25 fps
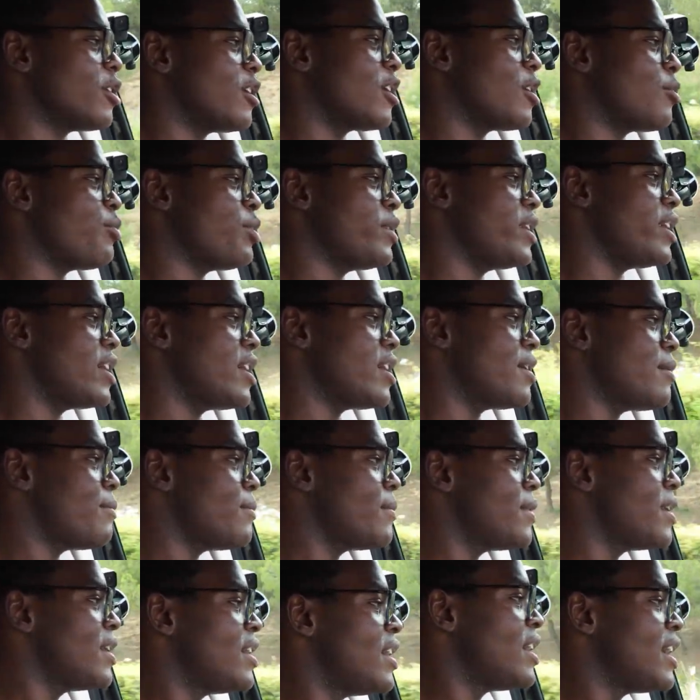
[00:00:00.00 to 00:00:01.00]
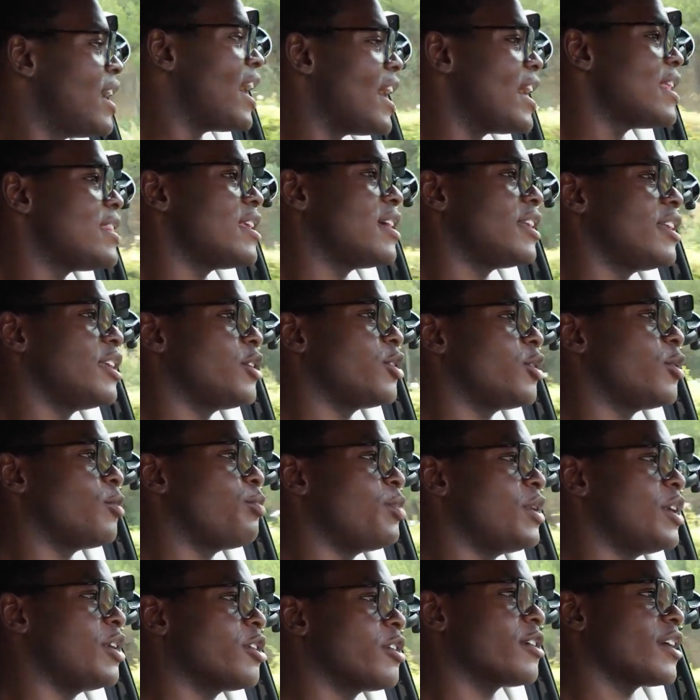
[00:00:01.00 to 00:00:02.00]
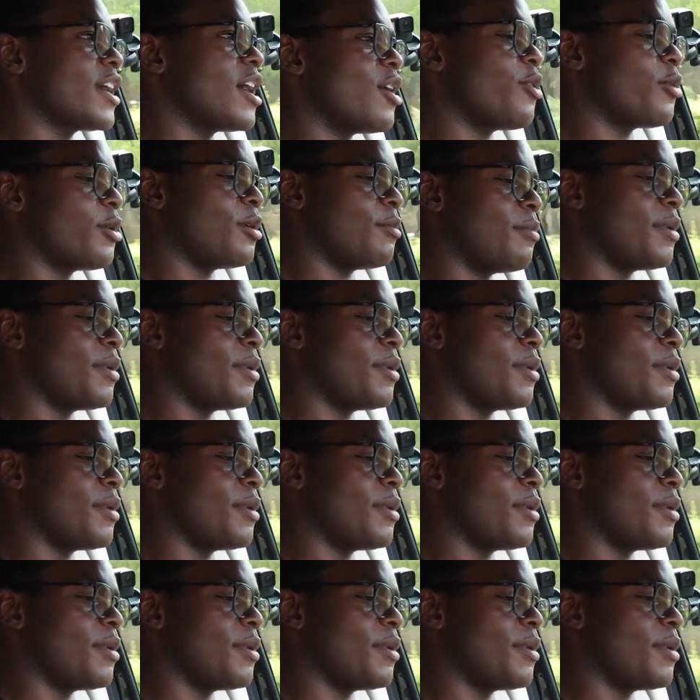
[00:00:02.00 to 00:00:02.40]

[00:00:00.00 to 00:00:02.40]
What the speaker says: RPM, and then it'll pitter out